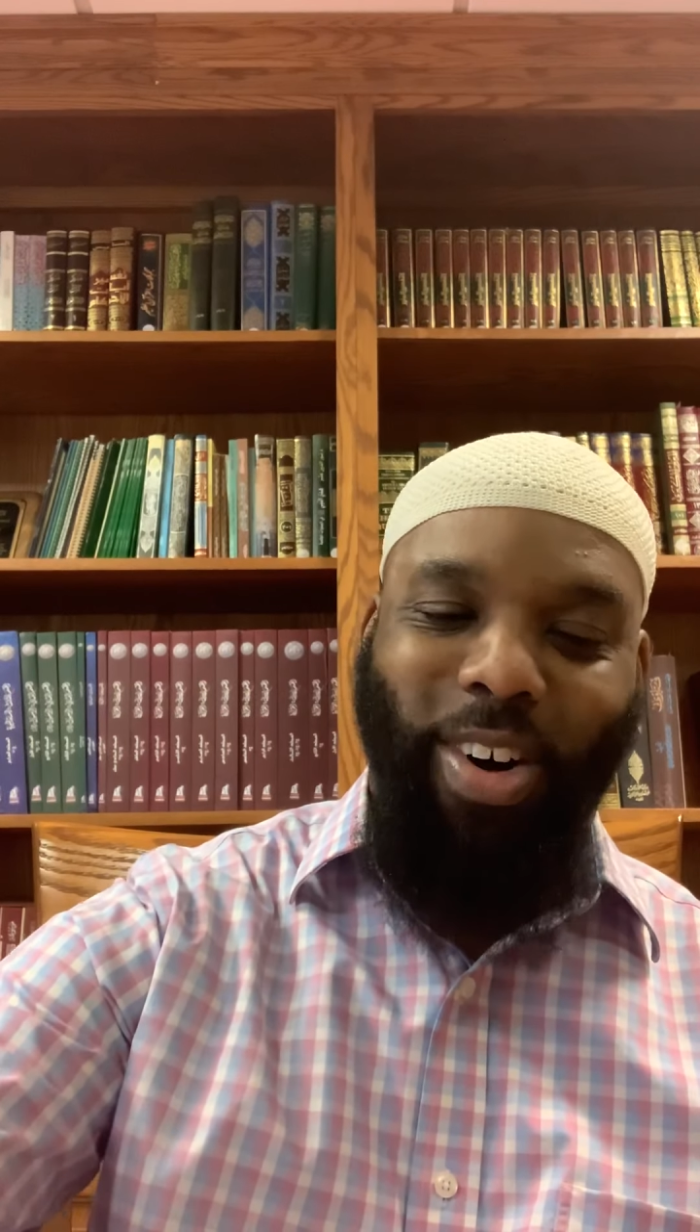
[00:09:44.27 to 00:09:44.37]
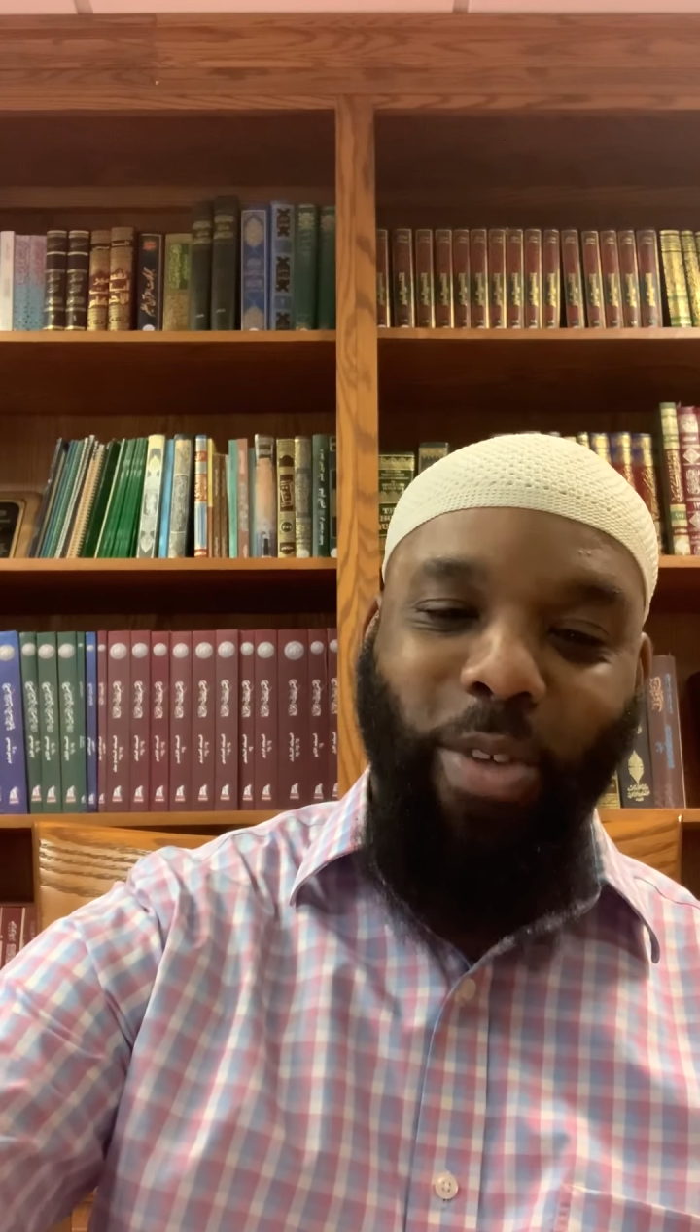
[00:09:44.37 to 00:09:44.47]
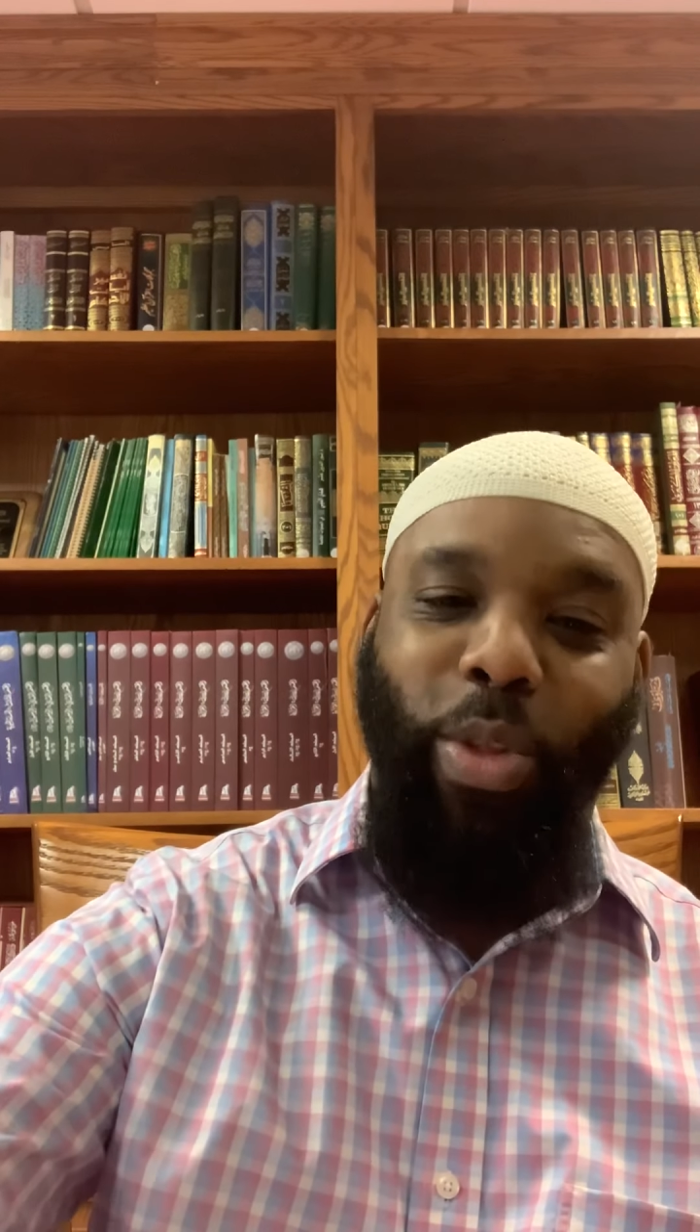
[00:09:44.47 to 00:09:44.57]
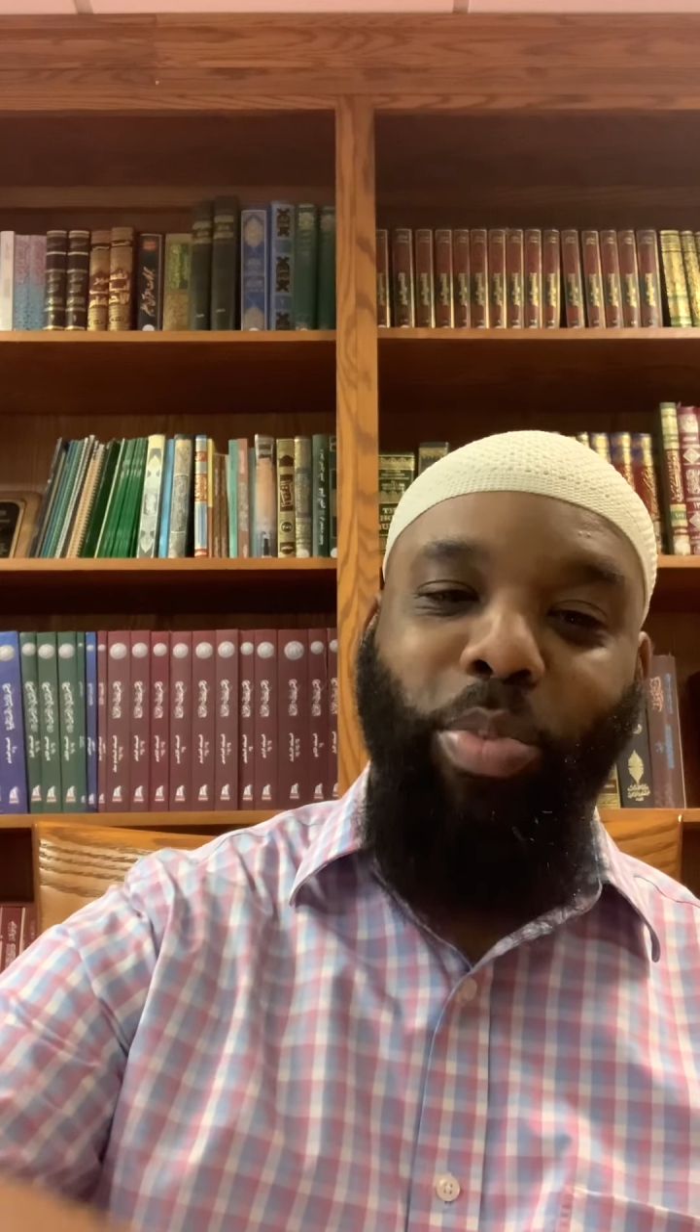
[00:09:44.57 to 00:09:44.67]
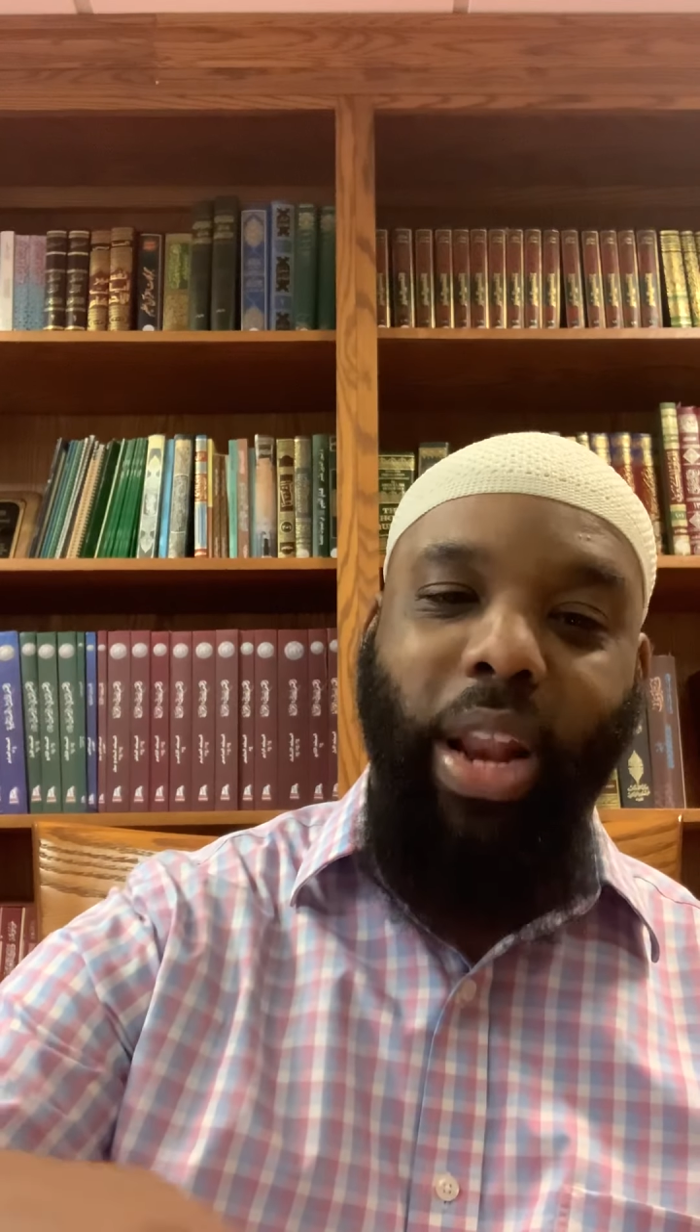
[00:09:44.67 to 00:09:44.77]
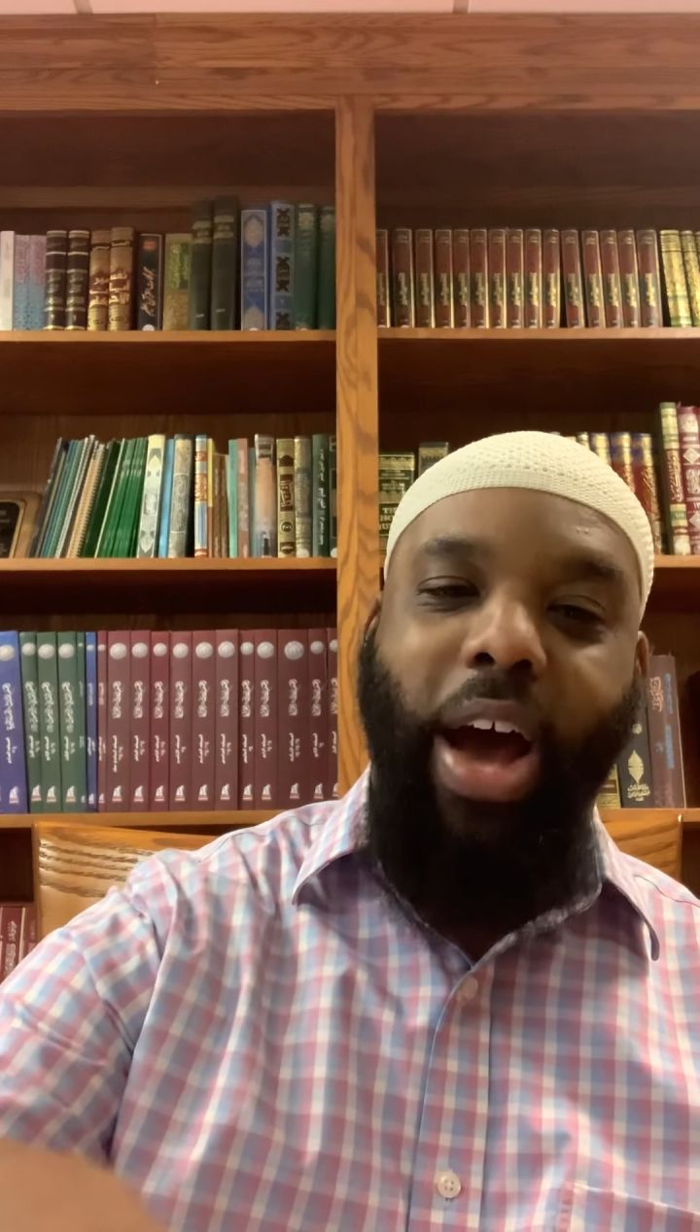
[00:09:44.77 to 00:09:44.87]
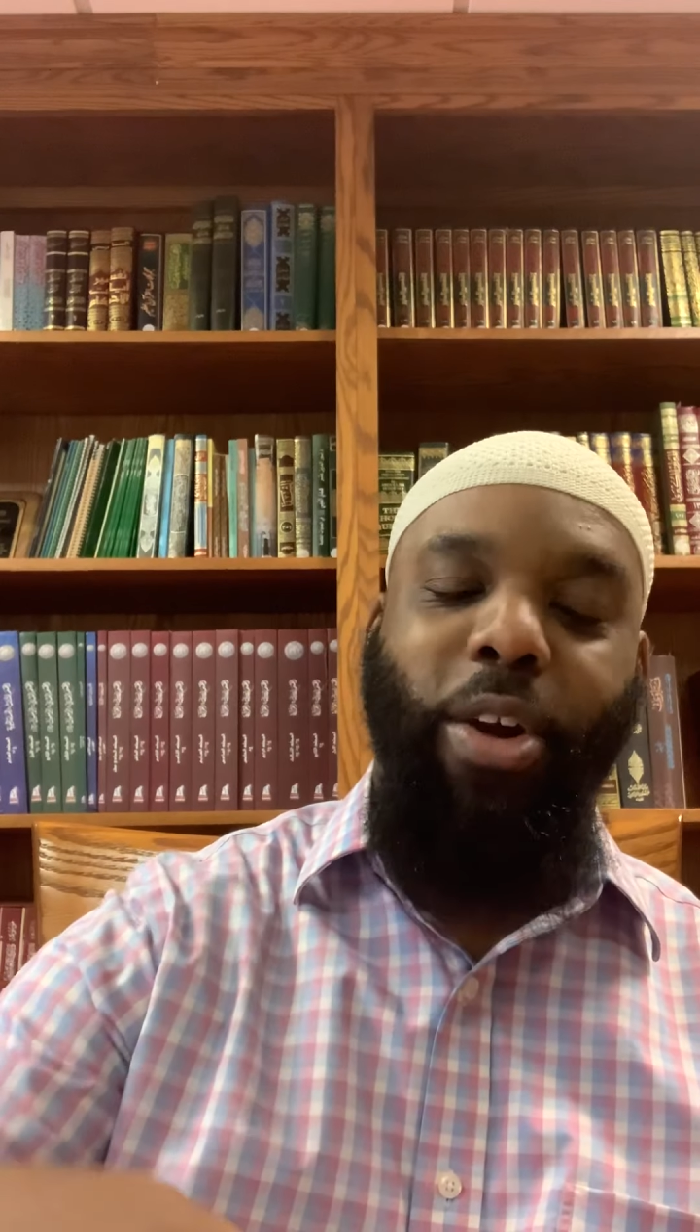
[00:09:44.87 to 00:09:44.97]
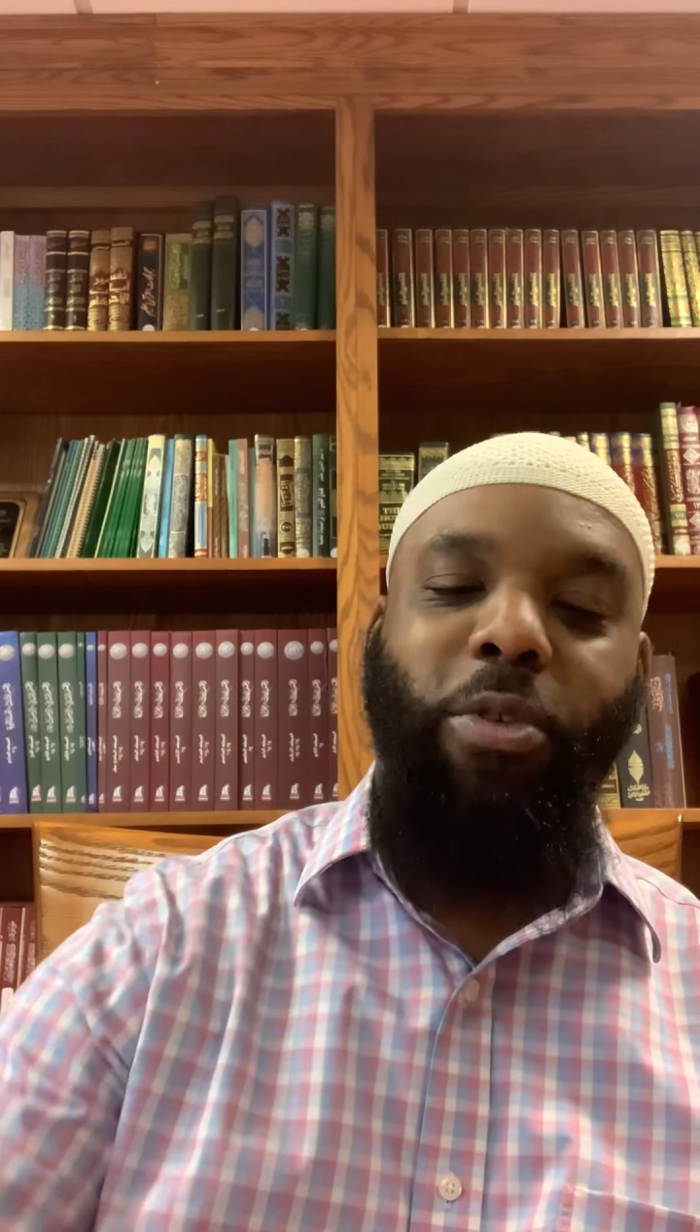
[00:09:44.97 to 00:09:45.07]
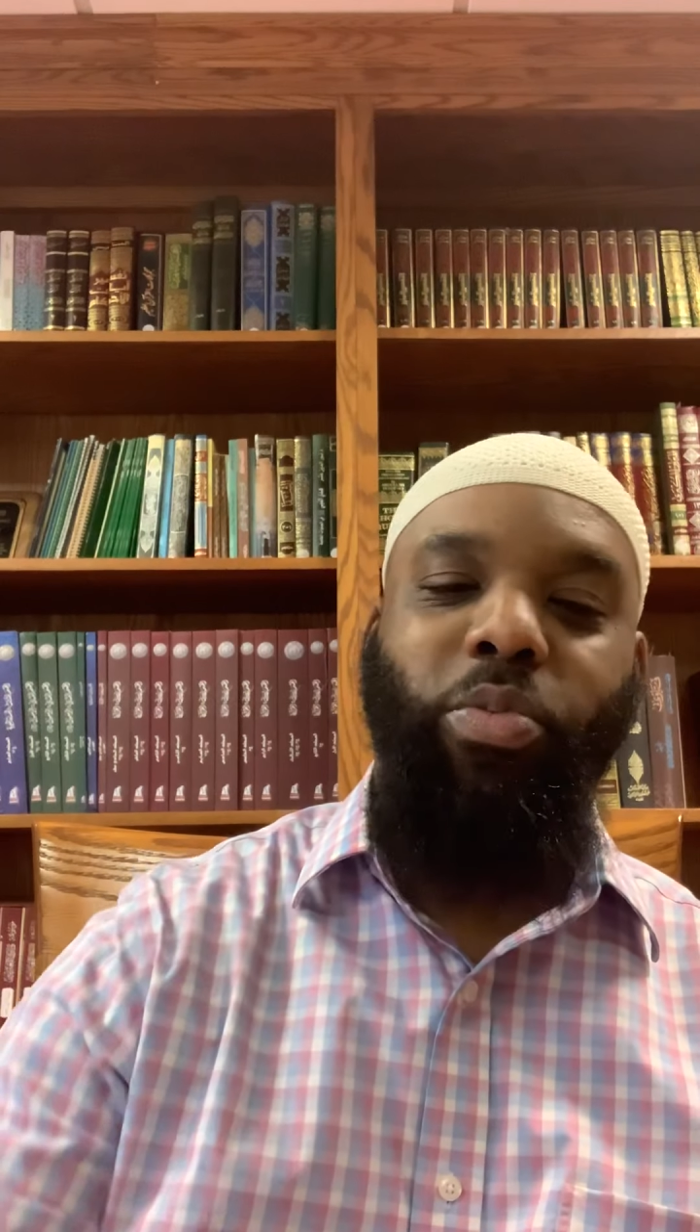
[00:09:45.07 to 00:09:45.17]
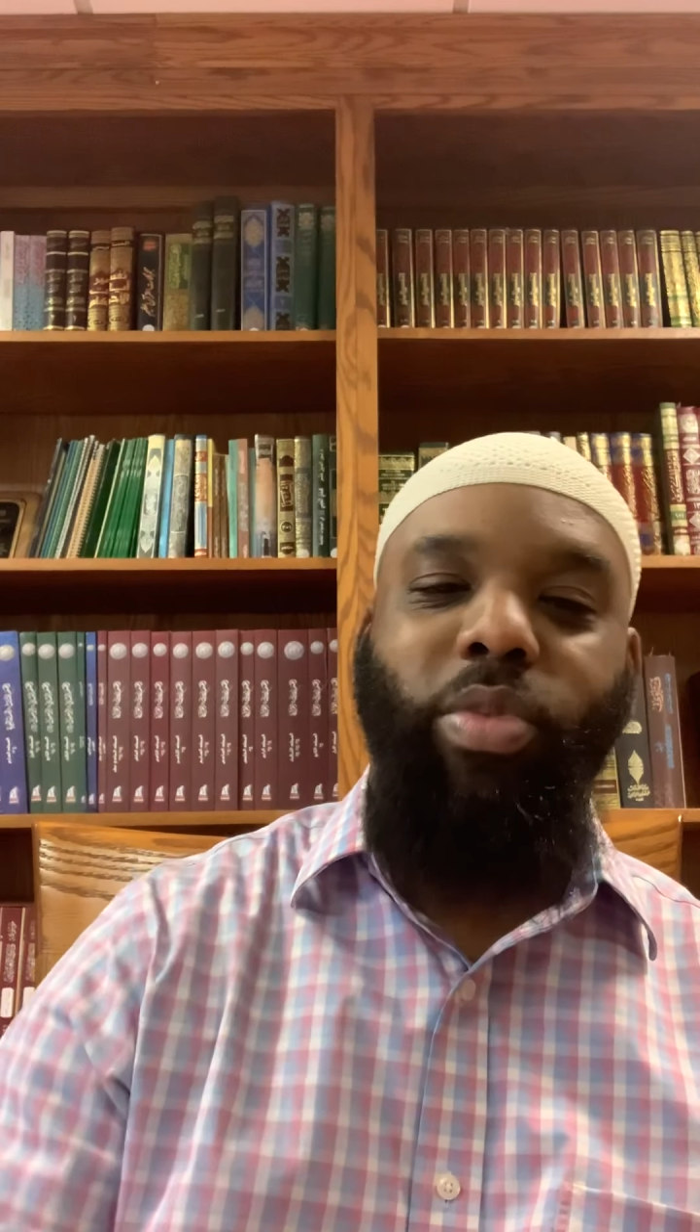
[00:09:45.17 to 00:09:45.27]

on the platter,